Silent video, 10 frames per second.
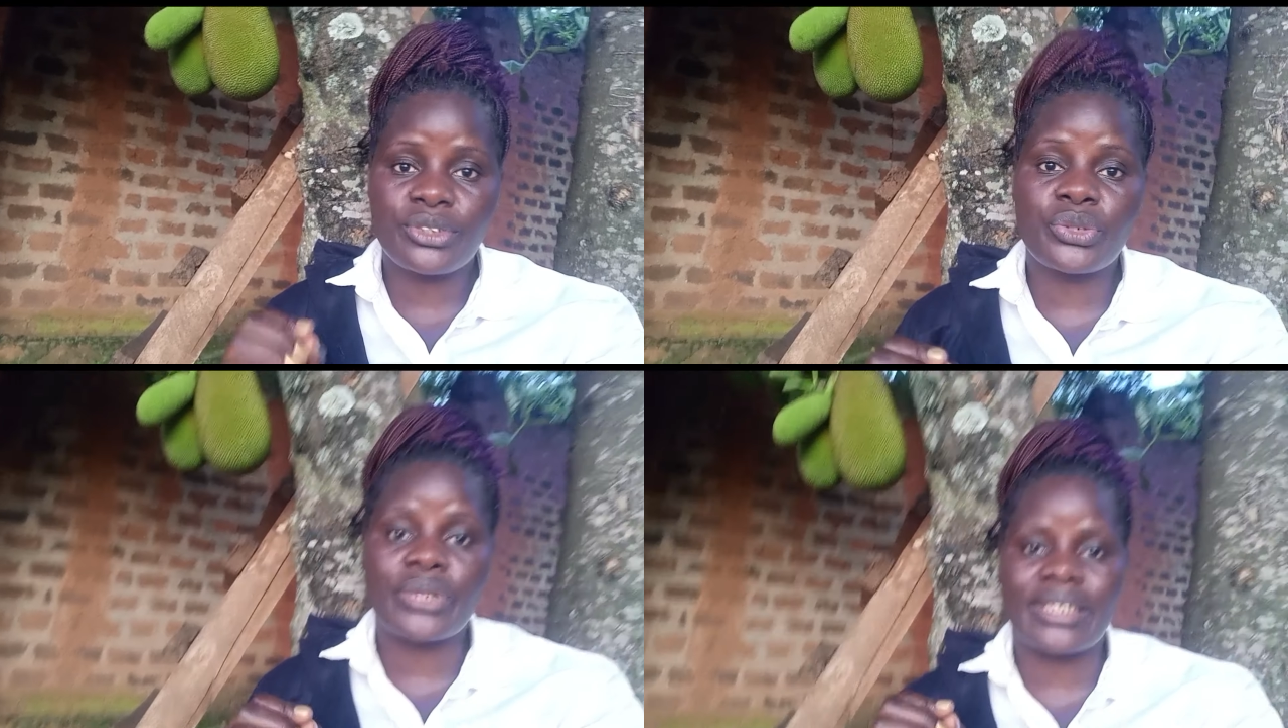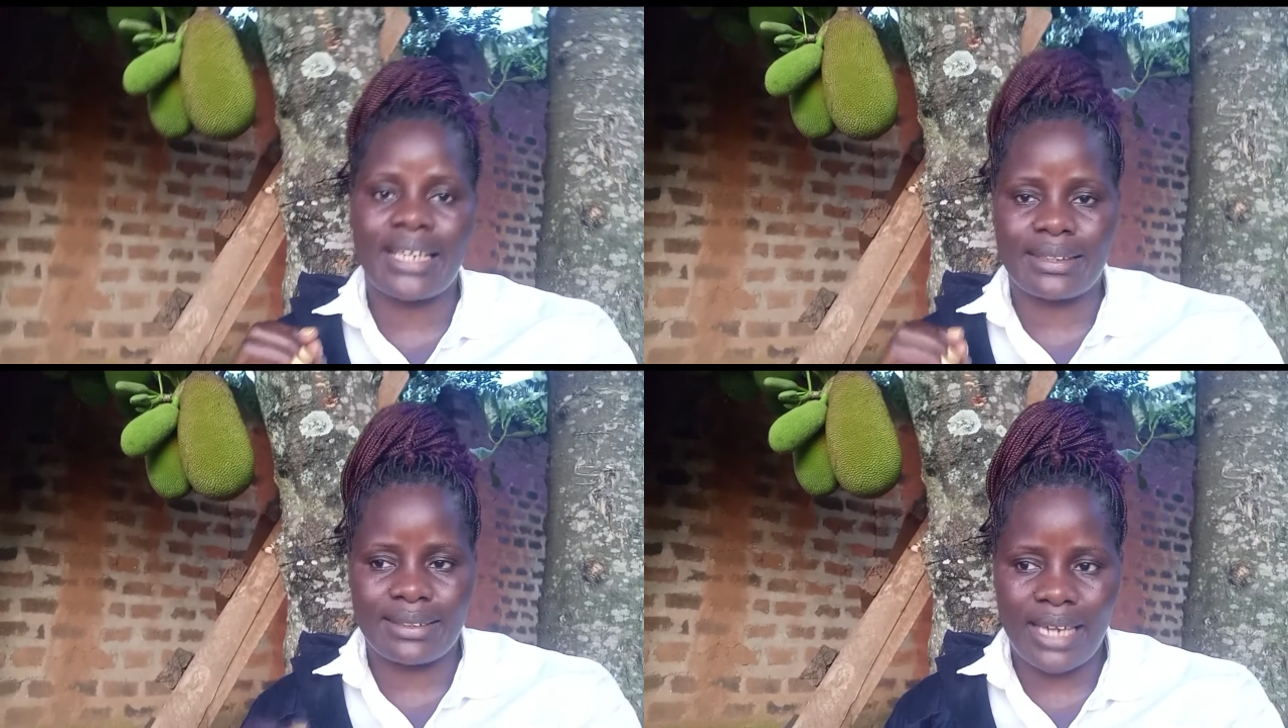during
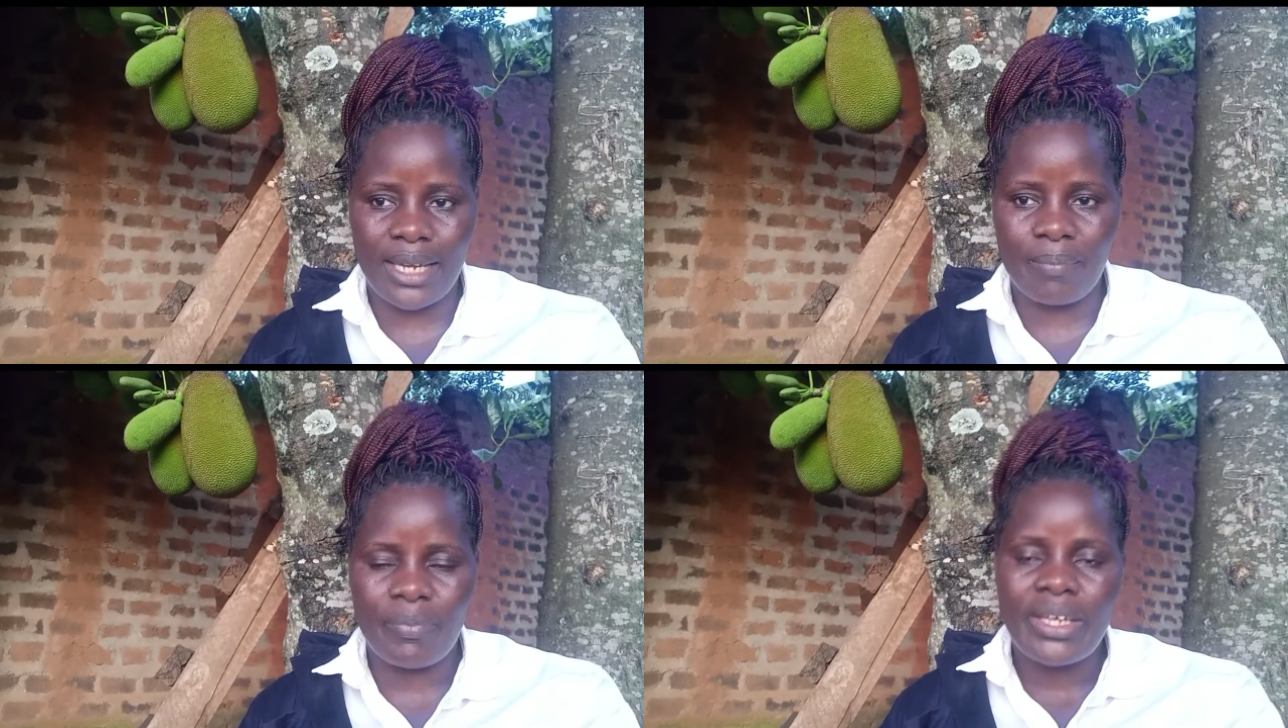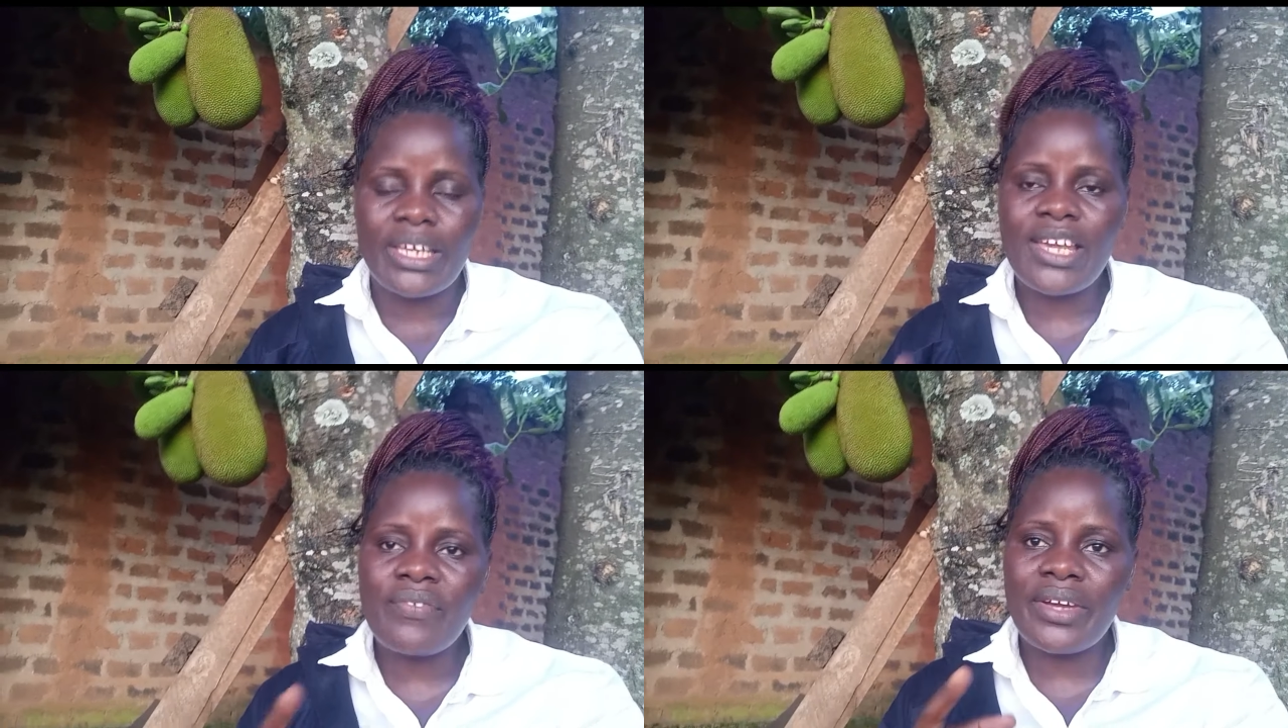that time.
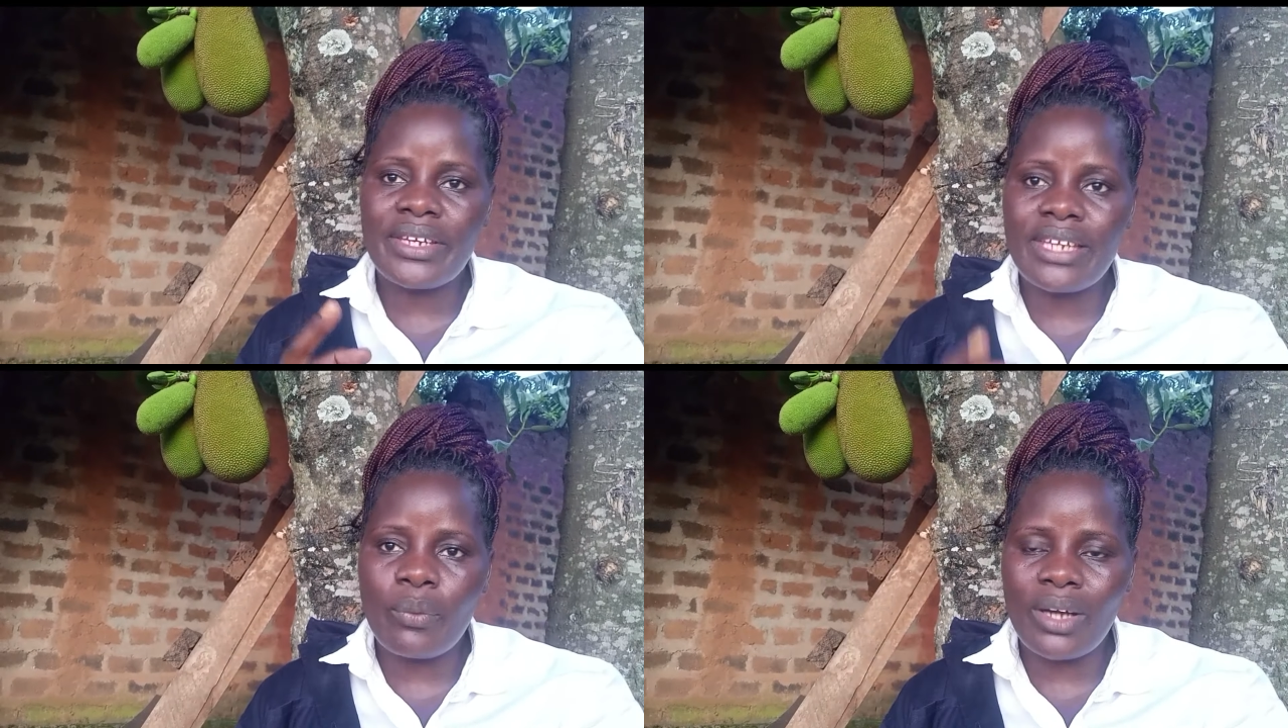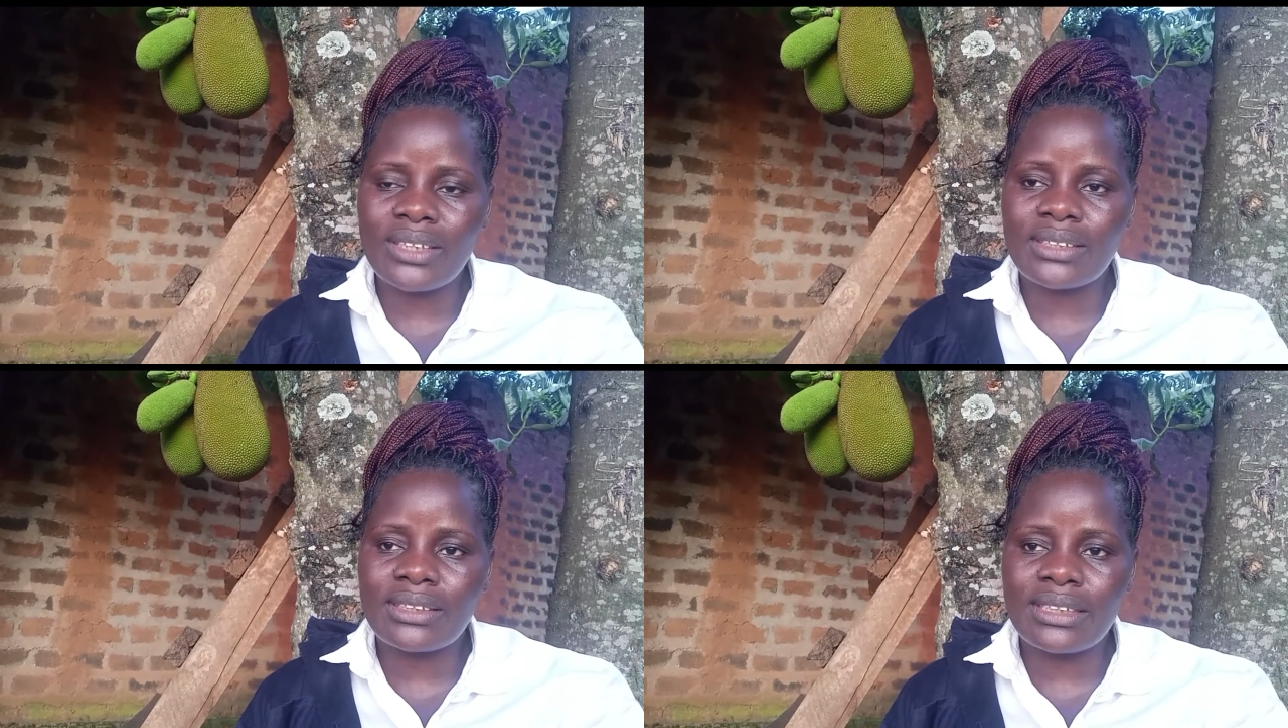Even the
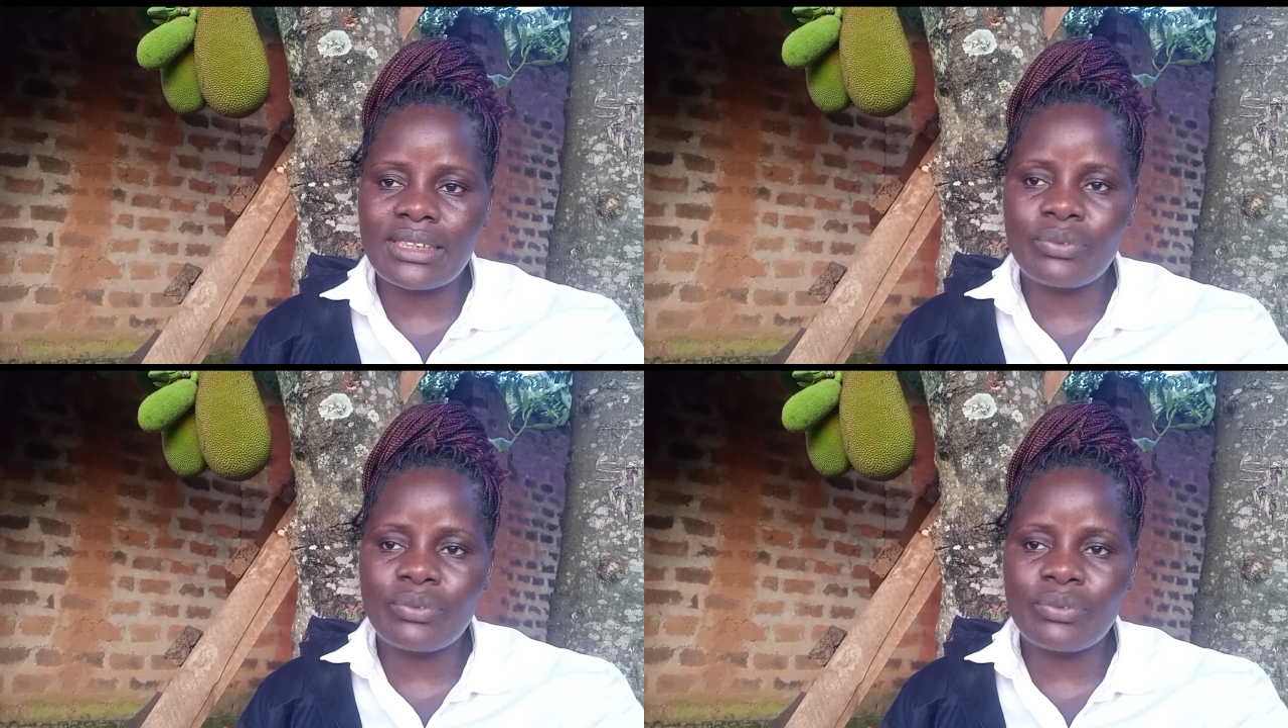ones